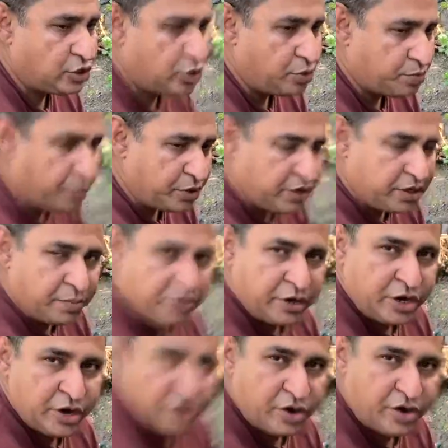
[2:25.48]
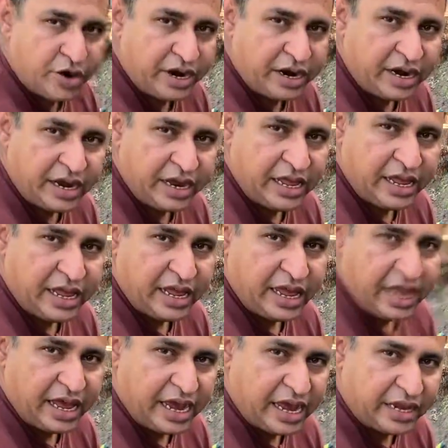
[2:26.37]
to put the manure
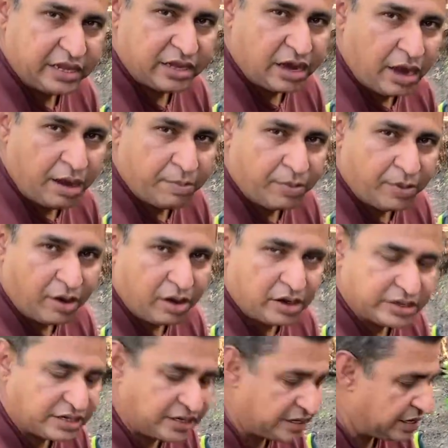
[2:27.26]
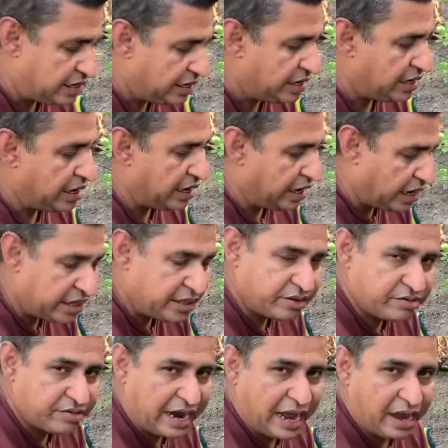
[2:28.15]
and the compost and the
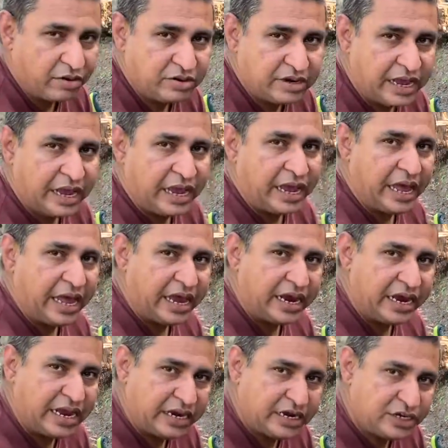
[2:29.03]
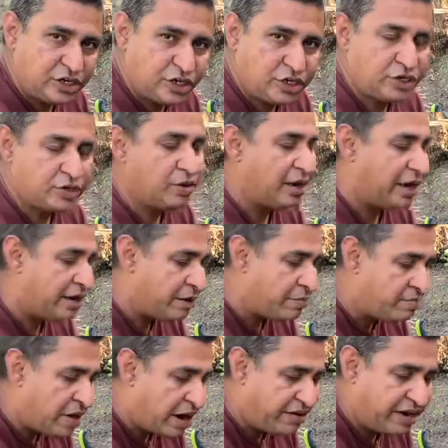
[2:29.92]
ground and let it stew, let it
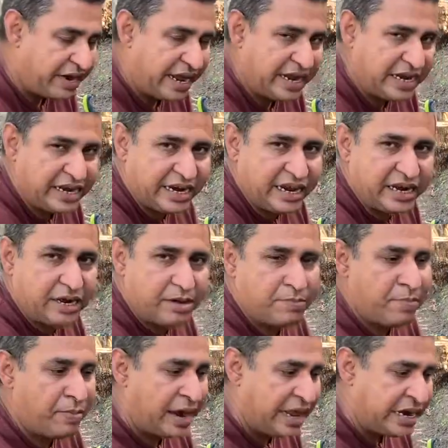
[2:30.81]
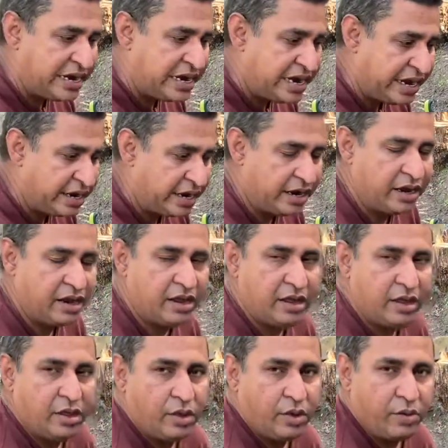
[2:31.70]
marinate, let it blend in
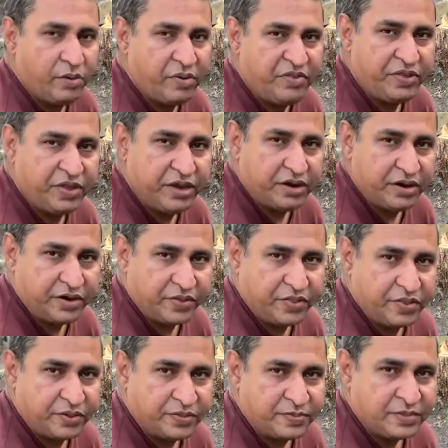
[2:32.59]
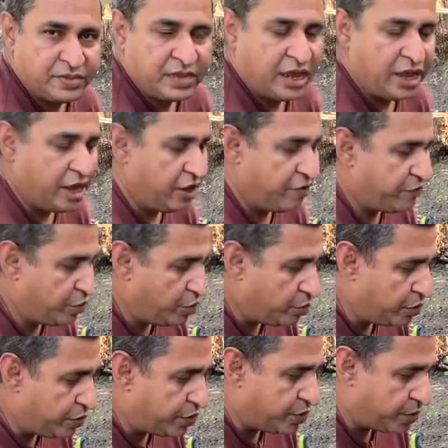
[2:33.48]
with the earth. If you
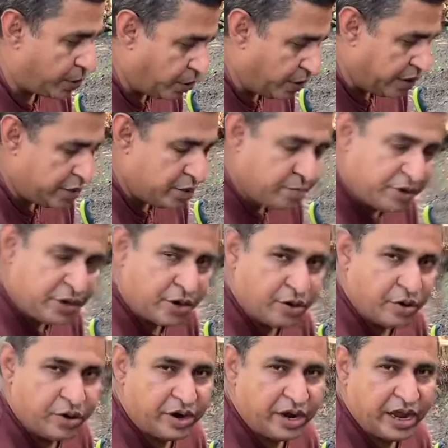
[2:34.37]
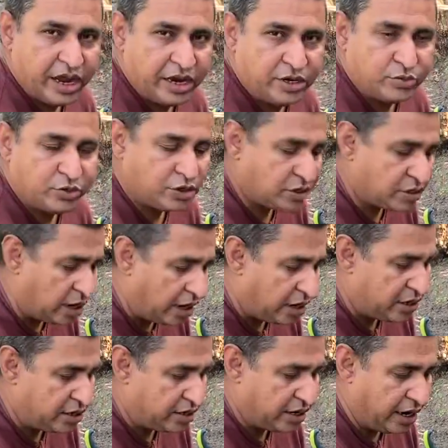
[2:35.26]
would throw in the manure and you would
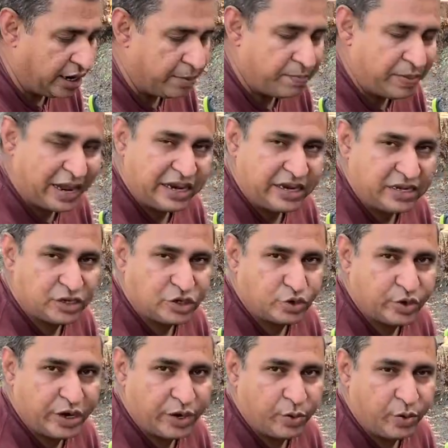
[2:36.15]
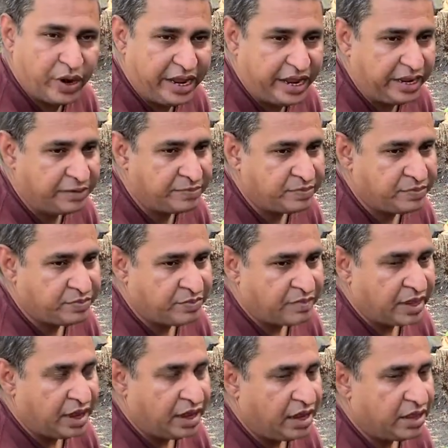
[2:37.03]
start planting straight away,
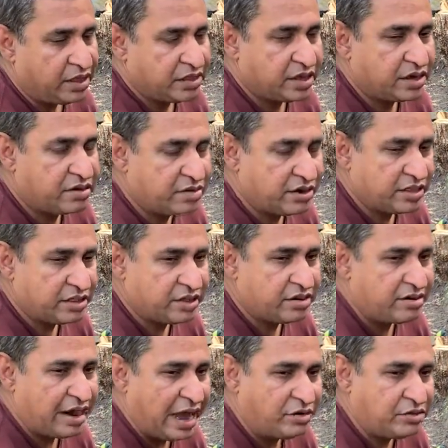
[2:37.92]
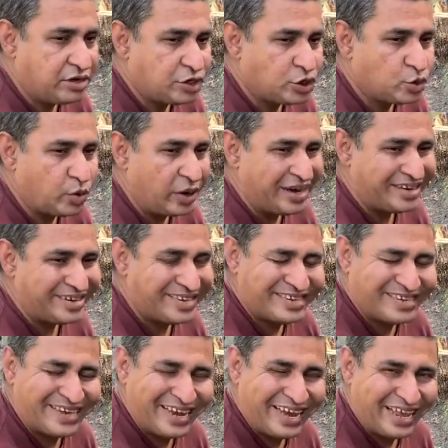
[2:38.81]
the ground is quite
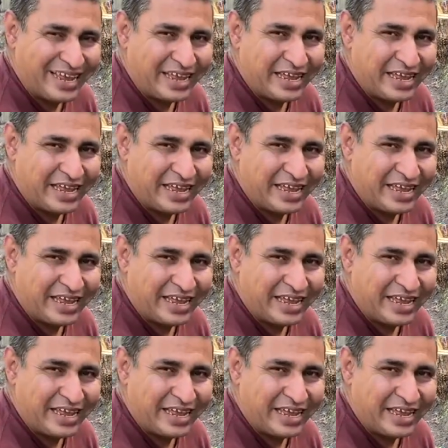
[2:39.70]
acidic,